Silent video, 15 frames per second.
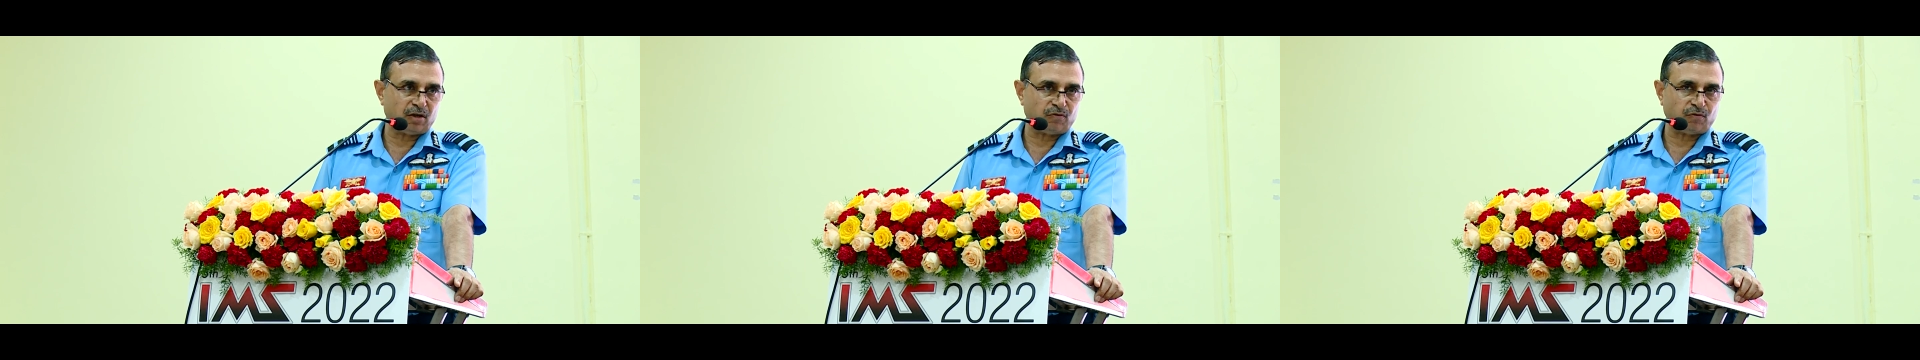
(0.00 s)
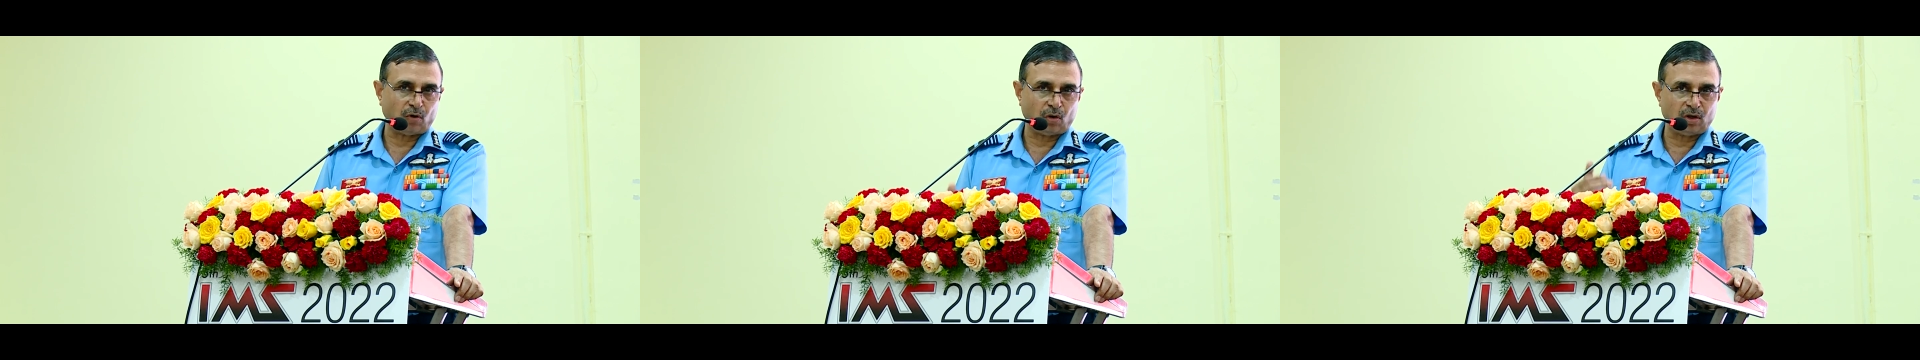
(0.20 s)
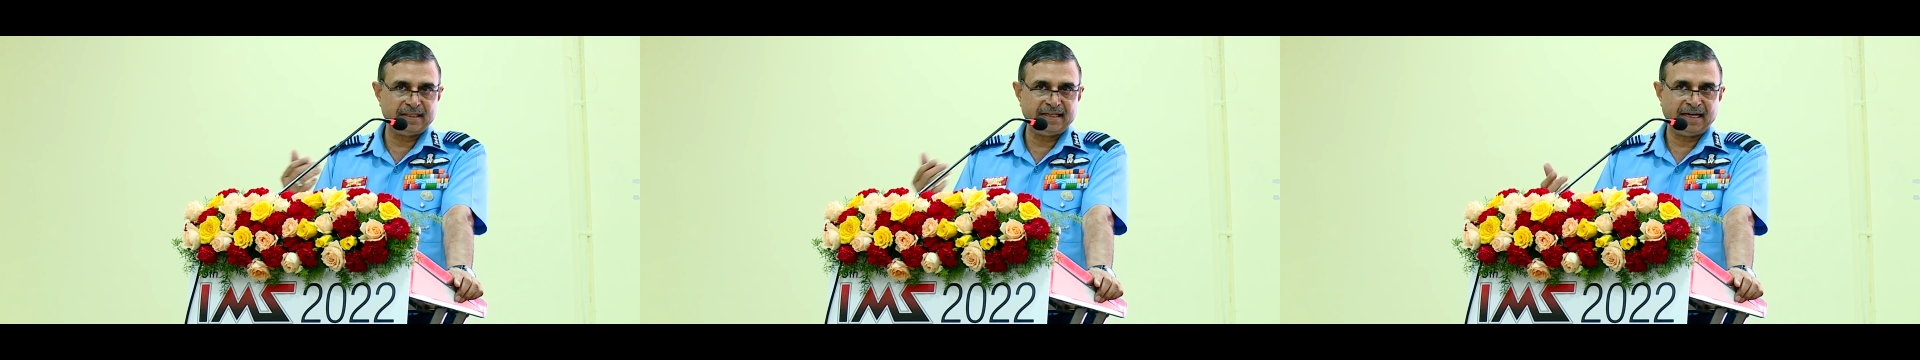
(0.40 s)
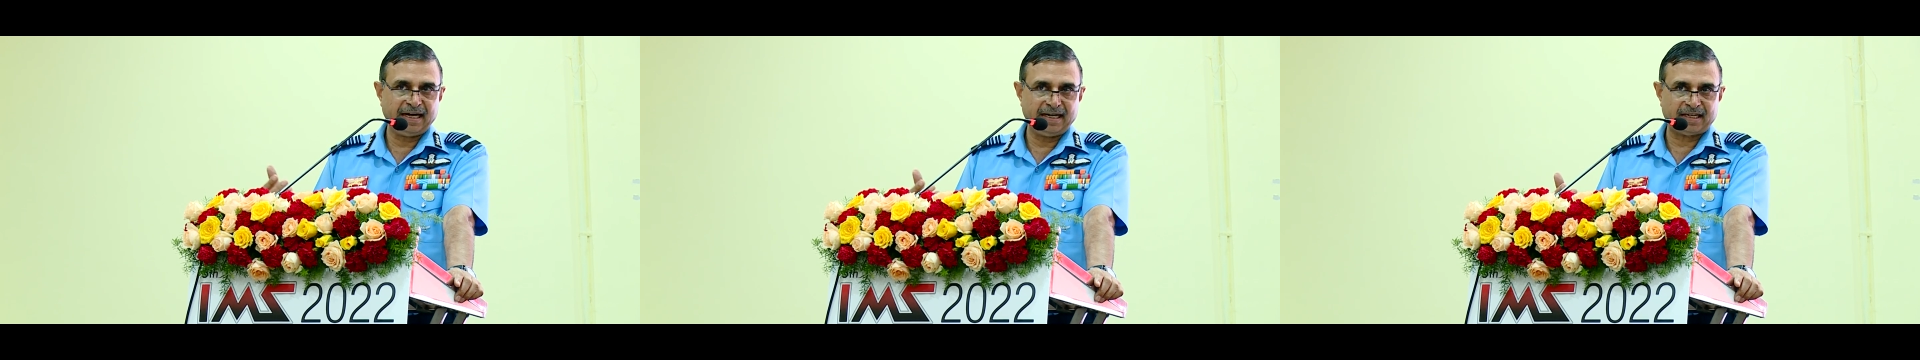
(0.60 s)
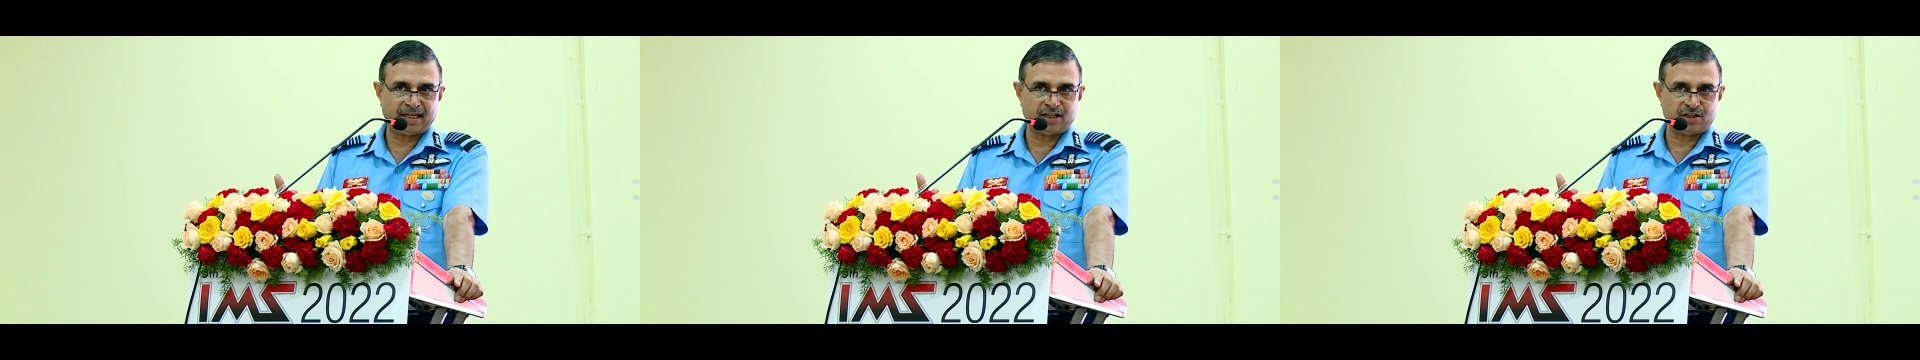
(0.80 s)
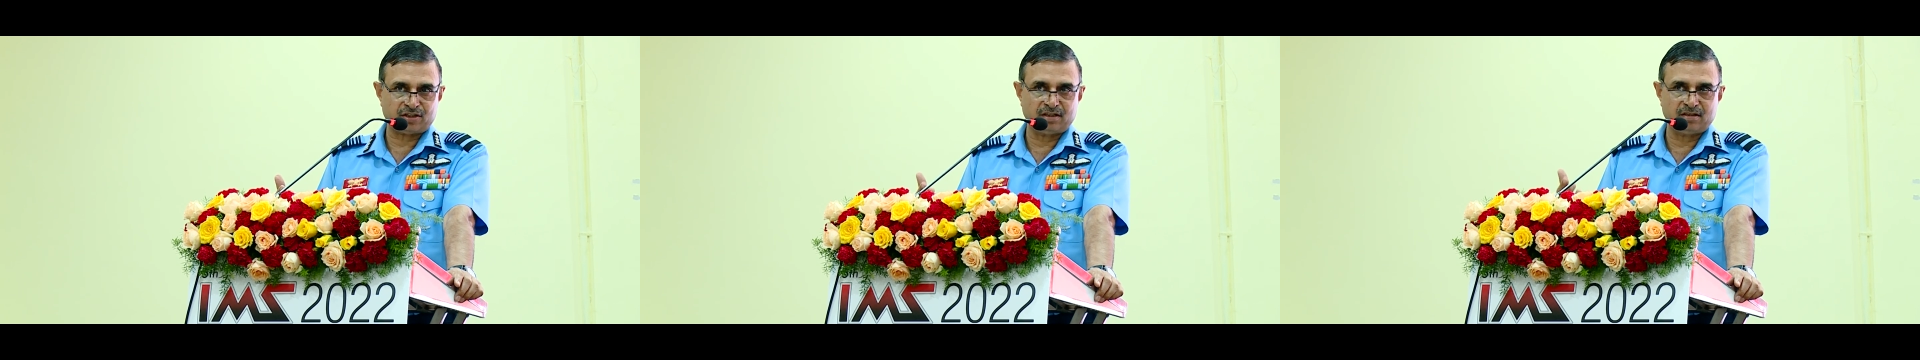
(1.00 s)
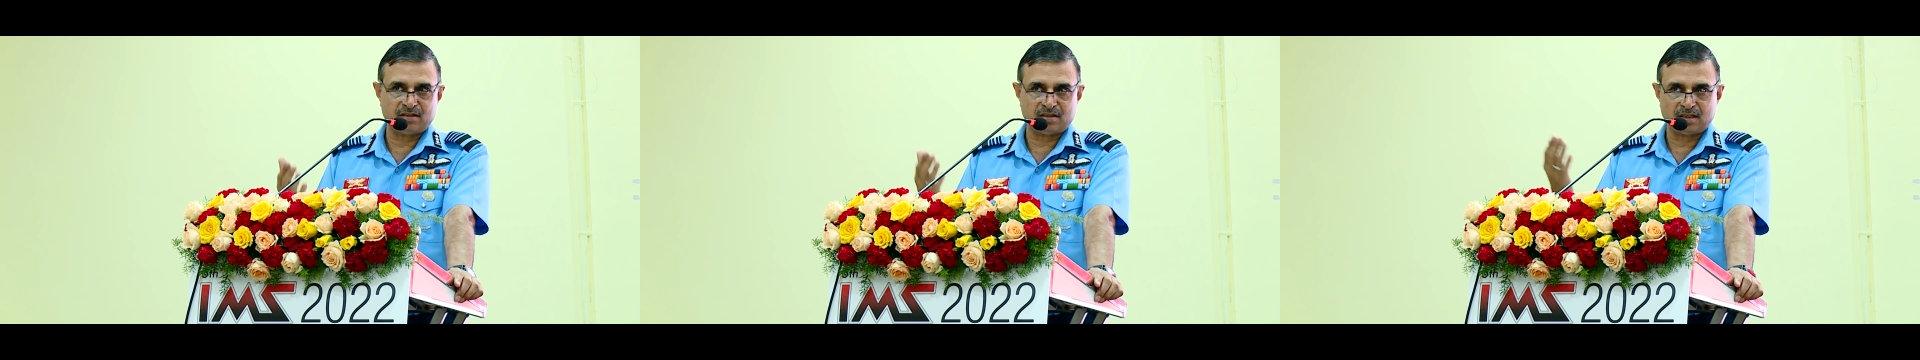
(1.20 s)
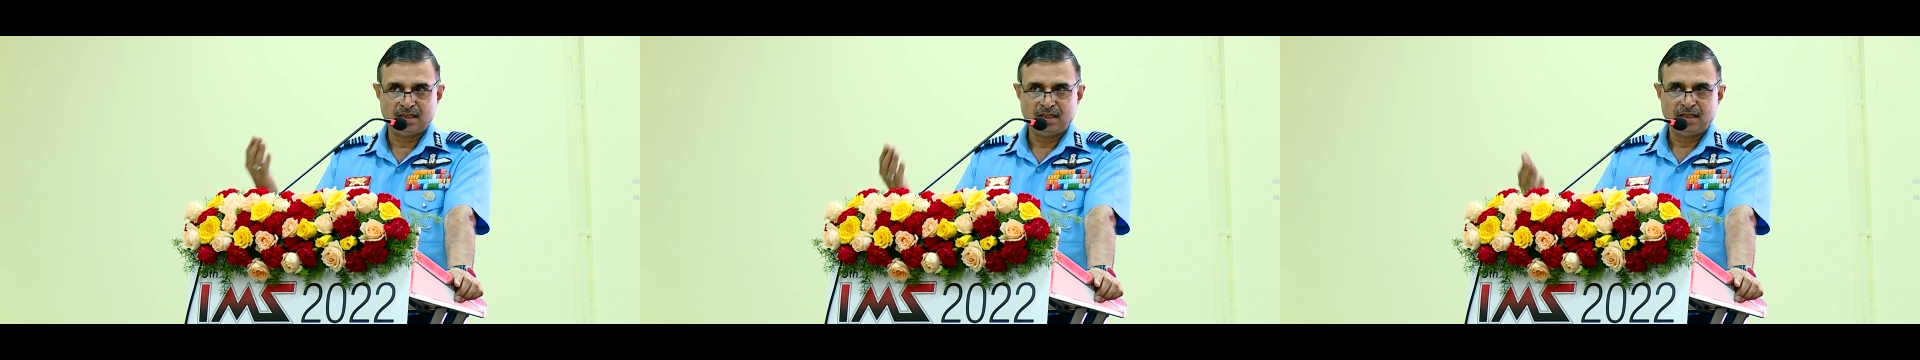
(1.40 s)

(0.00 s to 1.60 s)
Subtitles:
of all the iterations.